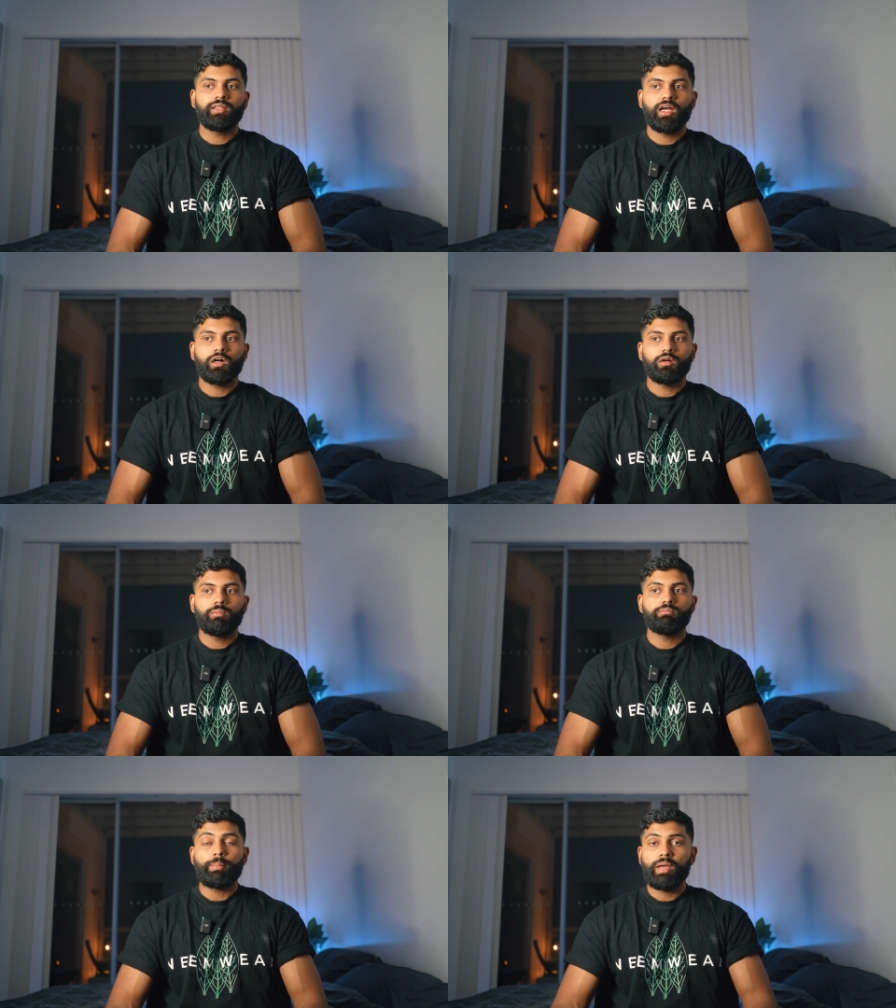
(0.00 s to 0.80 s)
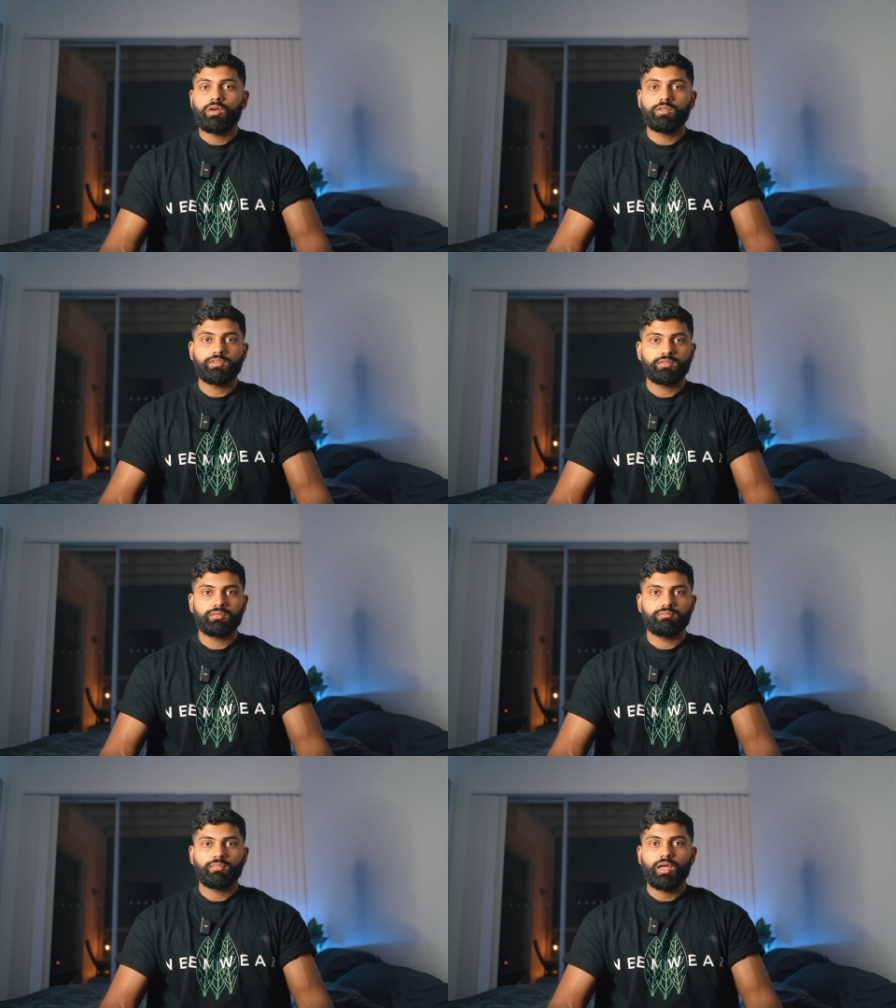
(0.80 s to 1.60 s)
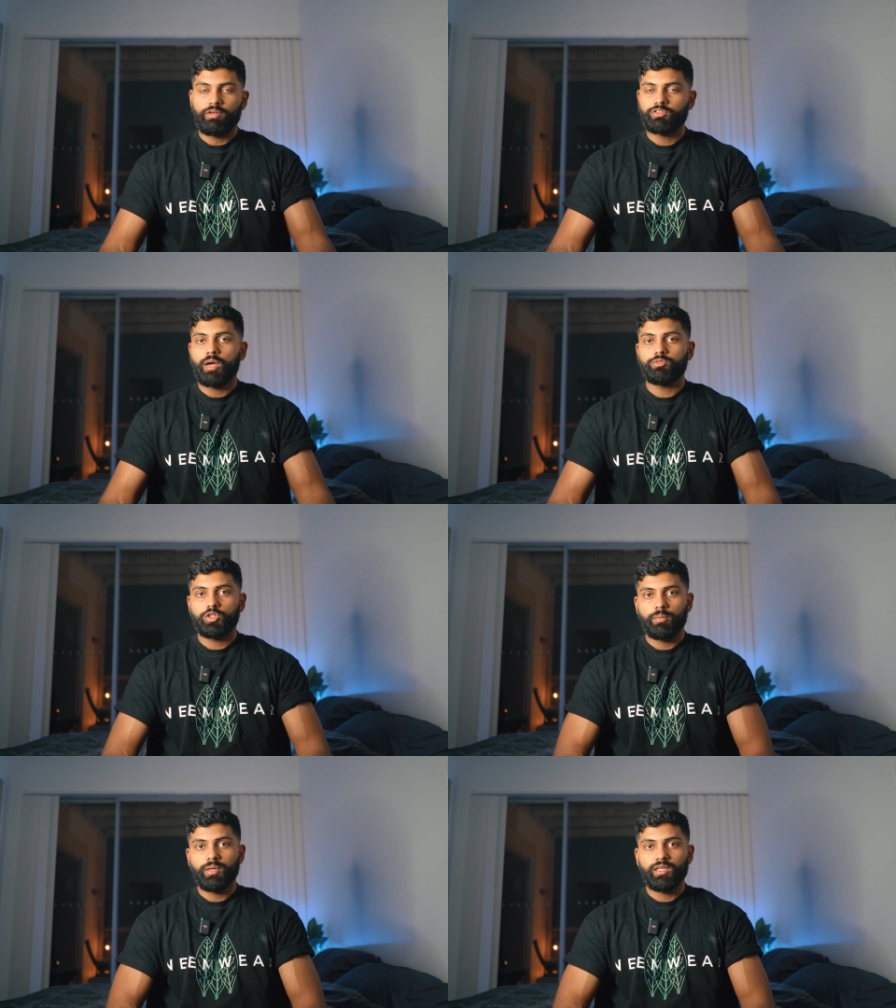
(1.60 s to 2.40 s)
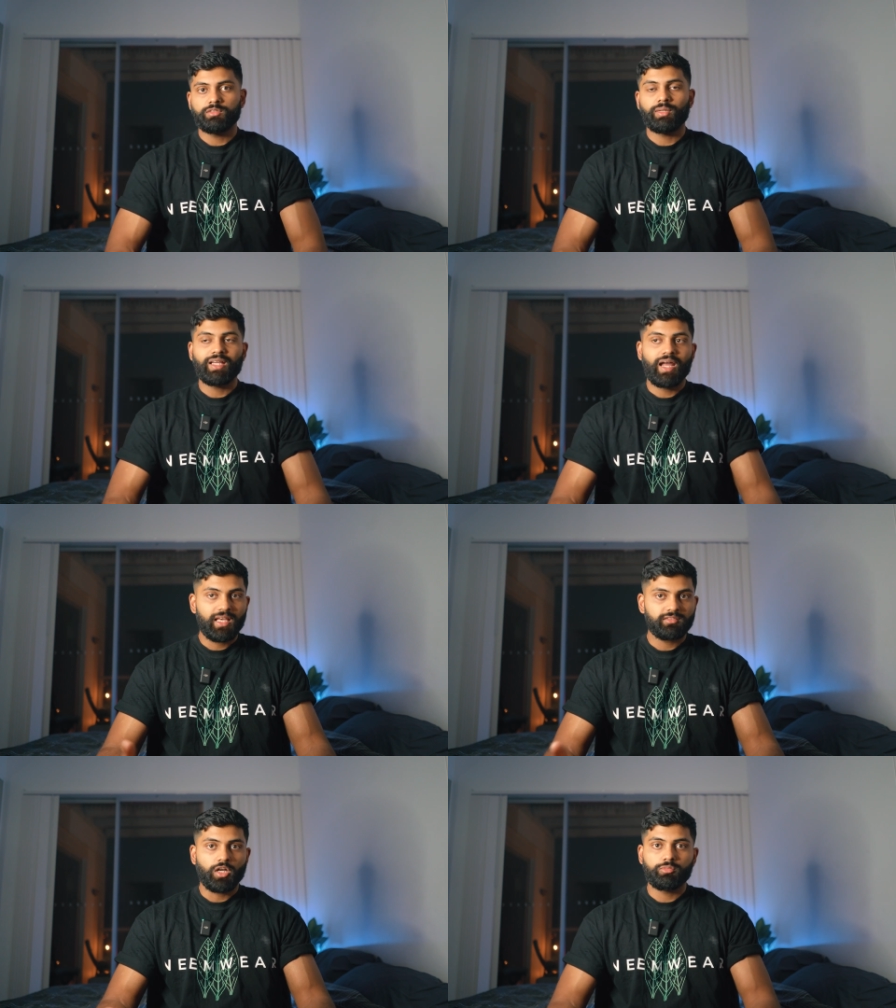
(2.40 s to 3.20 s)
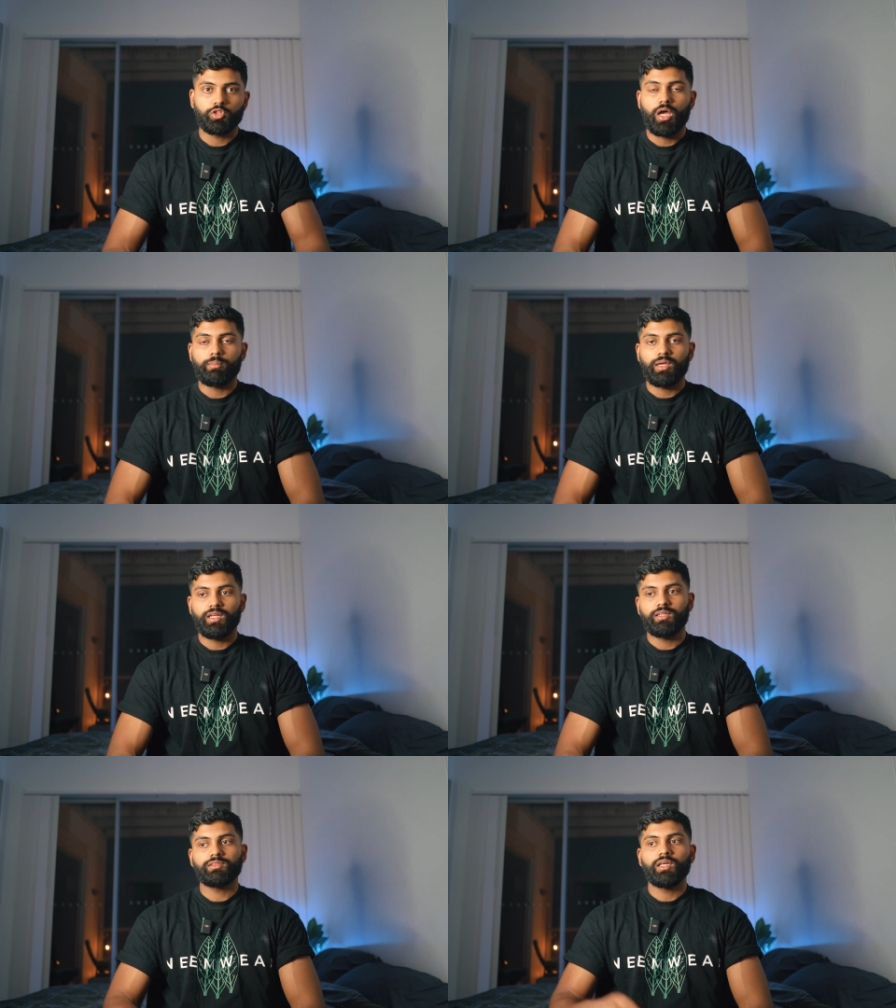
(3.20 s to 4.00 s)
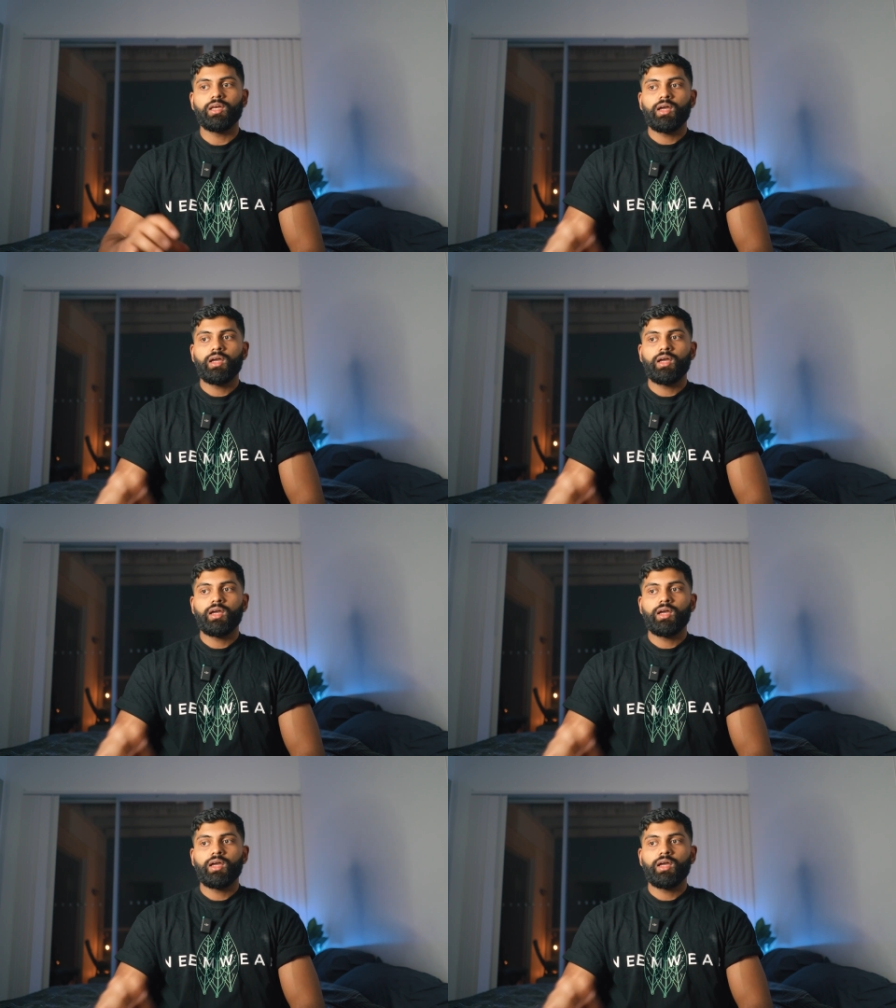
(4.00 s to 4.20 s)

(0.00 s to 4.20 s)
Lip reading: Now, my parents have type 2 diabetes, my dad has type 2 diabetes,